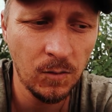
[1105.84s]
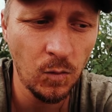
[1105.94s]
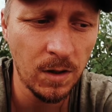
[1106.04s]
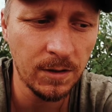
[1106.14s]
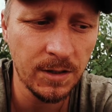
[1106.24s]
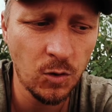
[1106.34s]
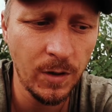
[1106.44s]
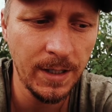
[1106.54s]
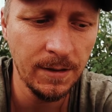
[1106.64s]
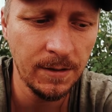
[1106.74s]
water is
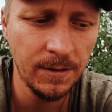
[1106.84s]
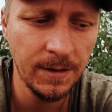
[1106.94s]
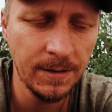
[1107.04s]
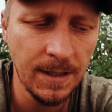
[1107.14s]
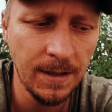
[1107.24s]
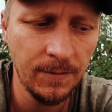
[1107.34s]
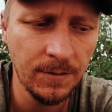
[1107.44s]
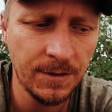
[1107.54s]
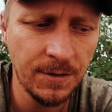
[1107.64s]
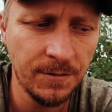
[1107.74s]
queen. You need to have
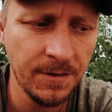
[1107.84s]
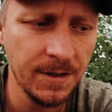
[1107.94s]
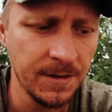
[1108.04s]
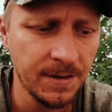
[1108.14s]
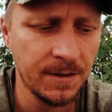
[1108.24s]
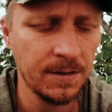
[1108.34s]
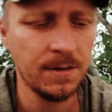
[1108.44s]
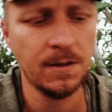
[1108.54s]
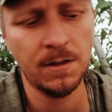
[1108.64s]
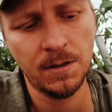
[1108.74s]
those two things
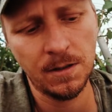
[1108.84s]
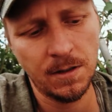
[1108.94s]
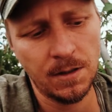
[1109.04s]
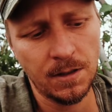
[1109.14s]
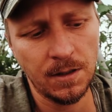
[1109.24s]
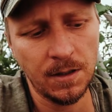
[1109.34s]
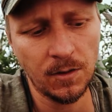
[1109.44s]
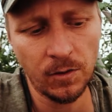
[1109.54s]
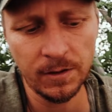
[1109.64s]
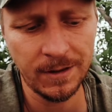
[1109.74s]
in
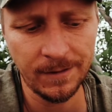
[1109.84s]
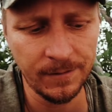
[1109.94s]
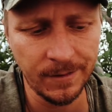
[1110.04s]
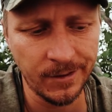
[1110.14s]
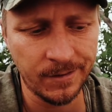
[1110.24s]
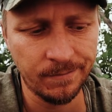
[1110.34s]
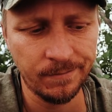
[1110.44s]
order to even just,